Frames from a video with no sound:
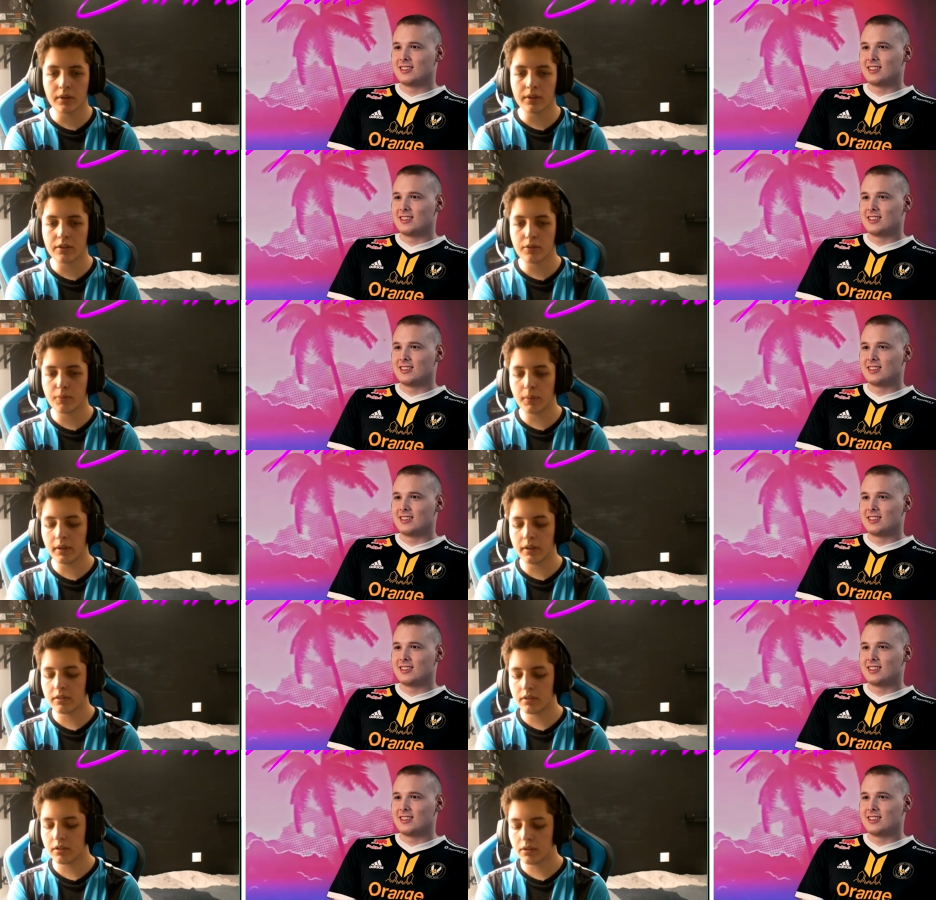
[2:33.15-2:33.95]
Speaker 1: this
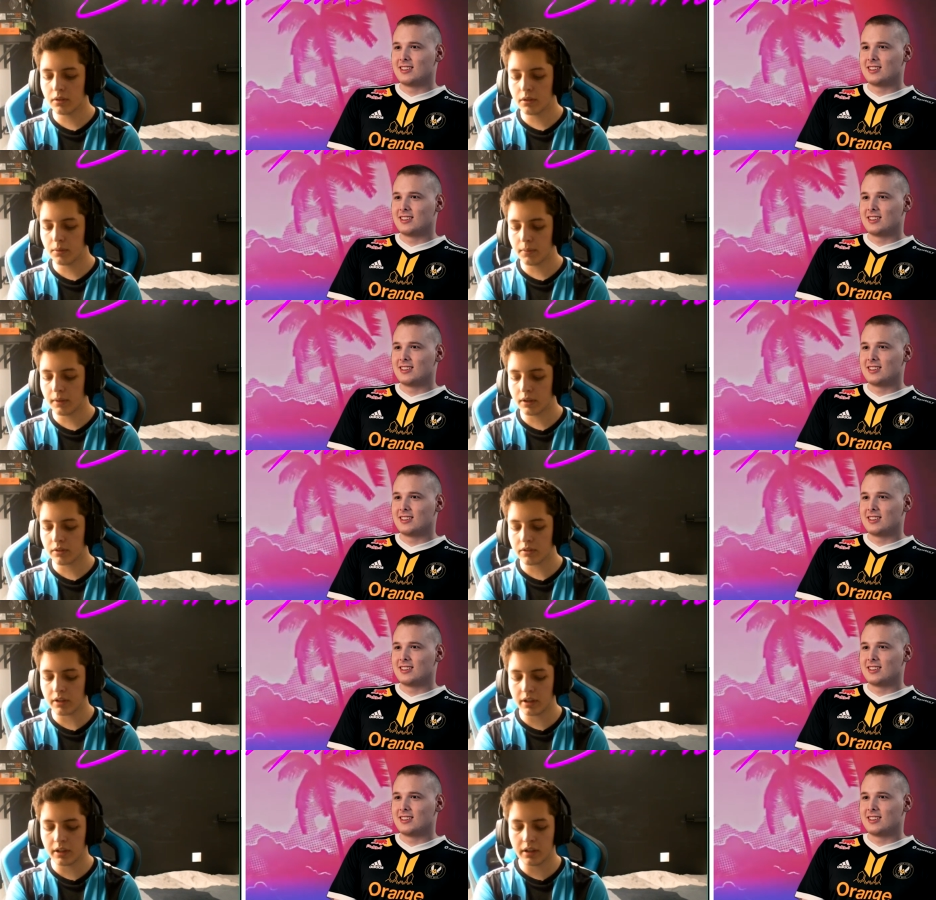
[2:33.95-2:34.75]
splits? Uh,
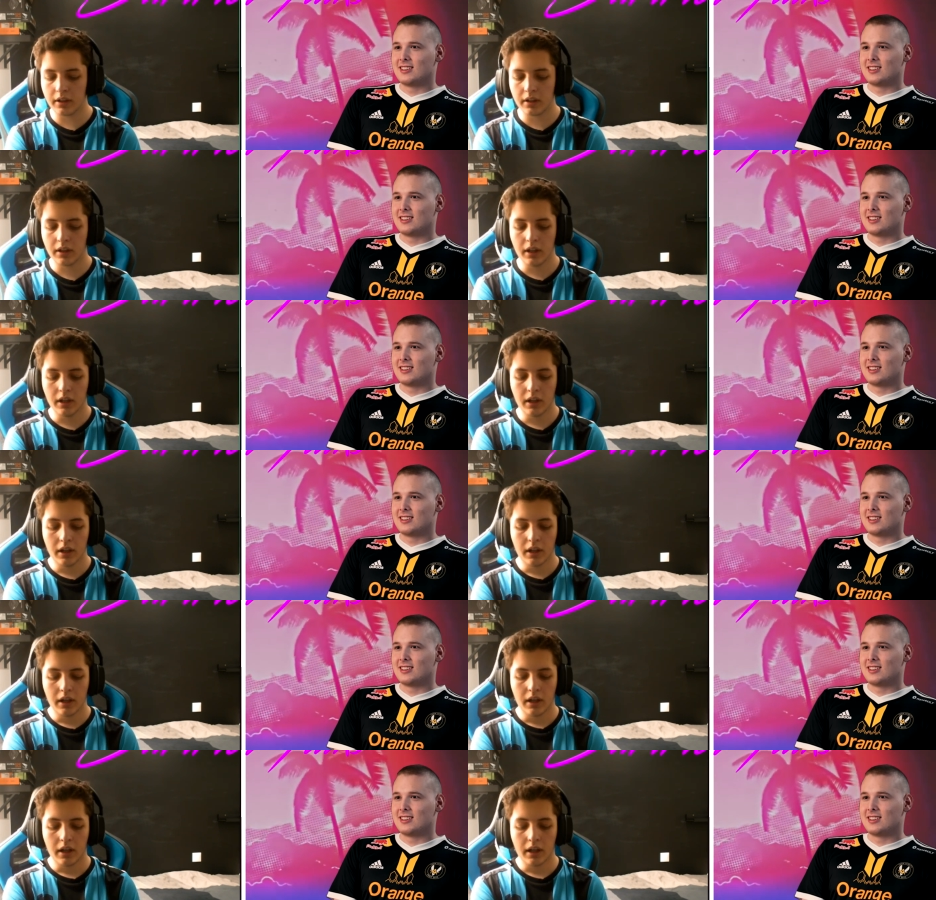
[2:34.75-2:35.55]
because I
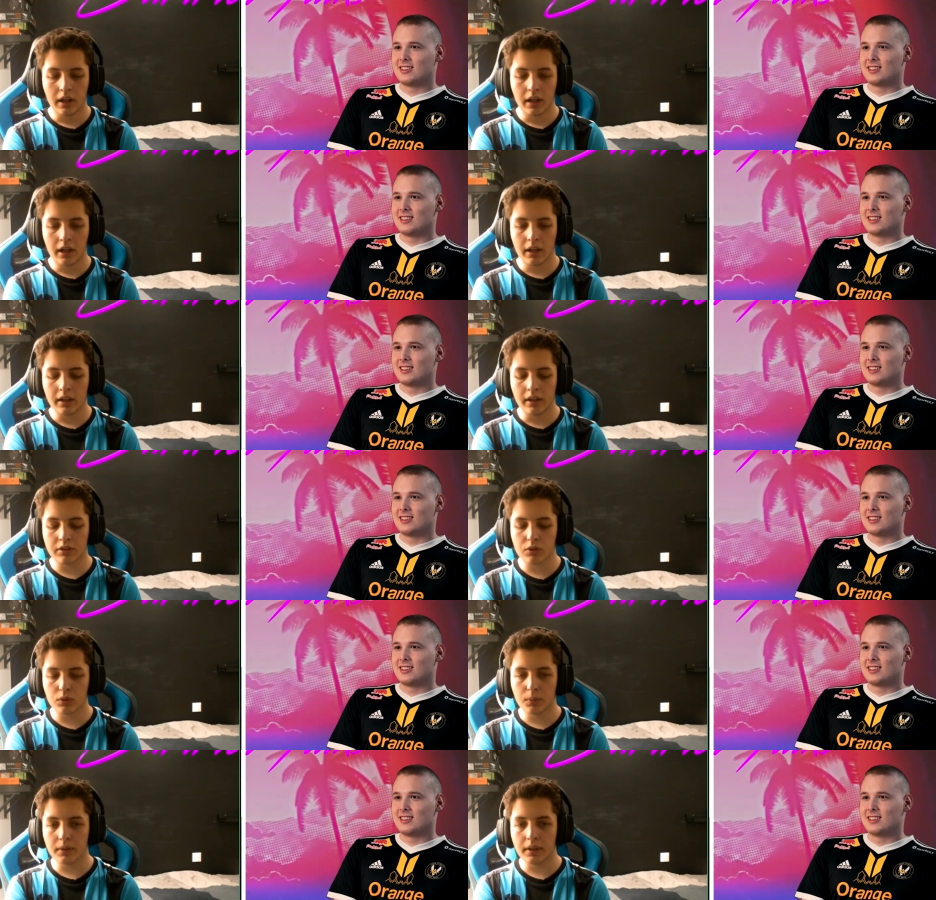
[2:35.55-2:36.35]
I
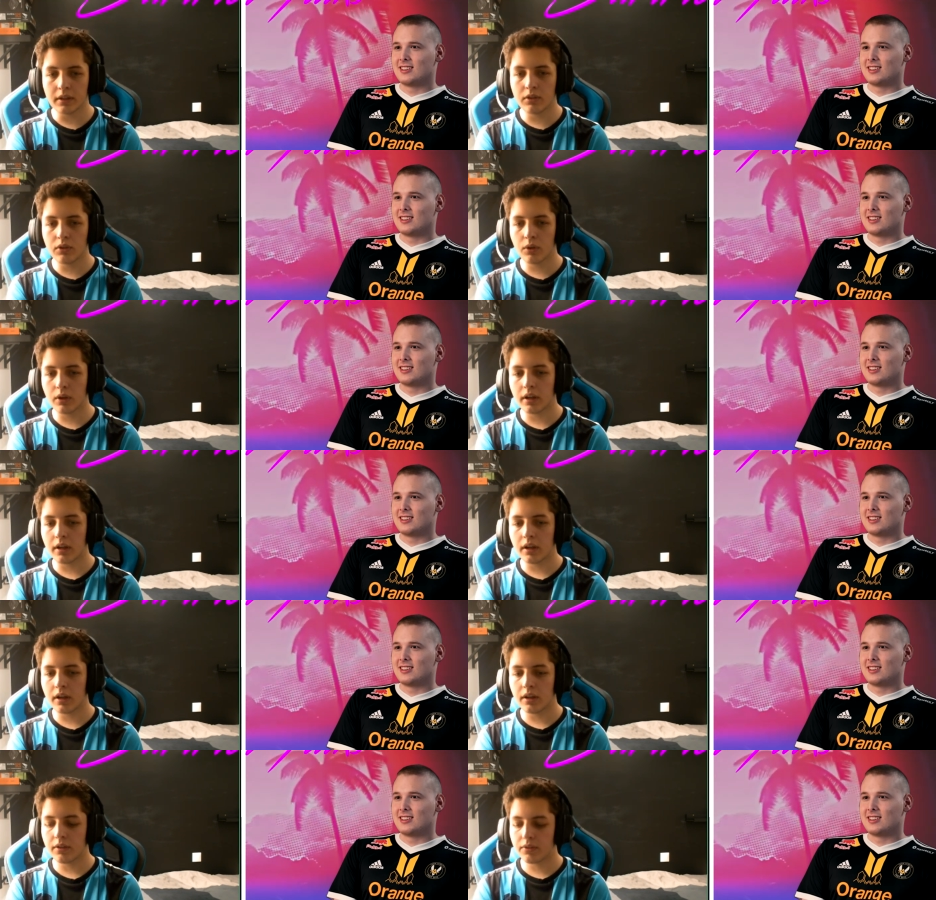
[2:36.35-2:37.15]
assume that you
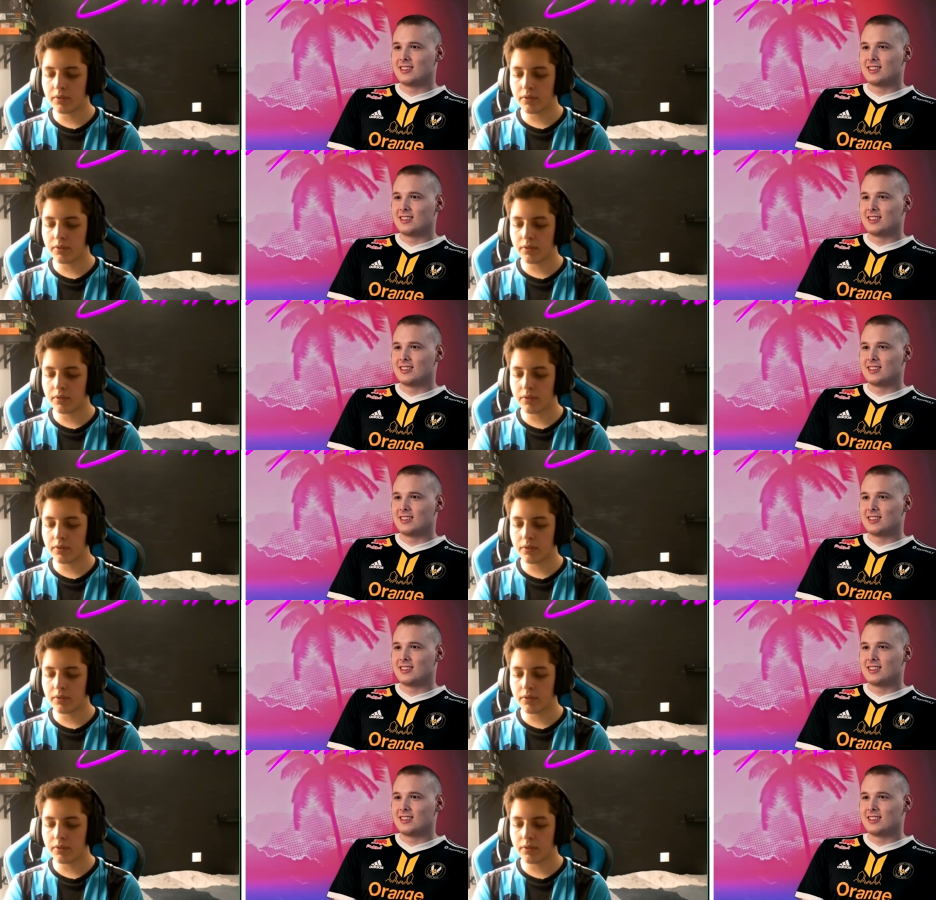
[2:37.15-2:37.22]
have